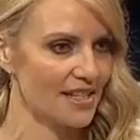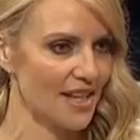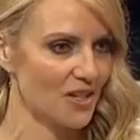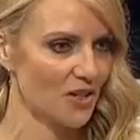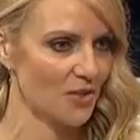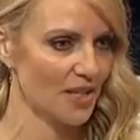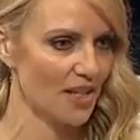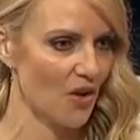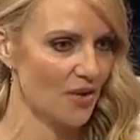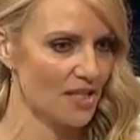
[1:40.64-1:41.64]
says don't do
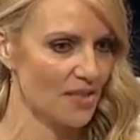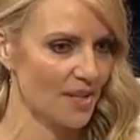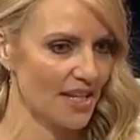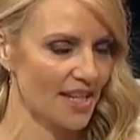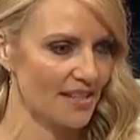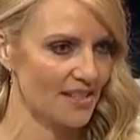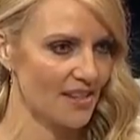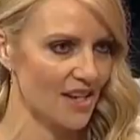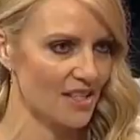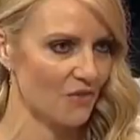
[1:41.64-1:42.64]
any hot, sweaty
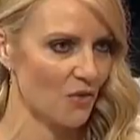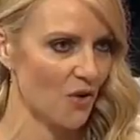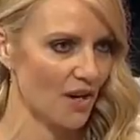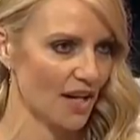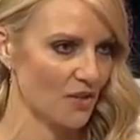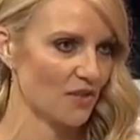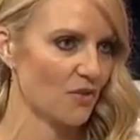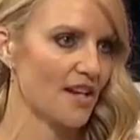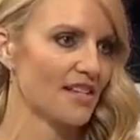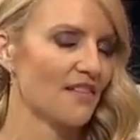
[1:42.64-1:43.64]
exercise for like
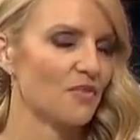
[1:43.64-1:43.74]
24 hours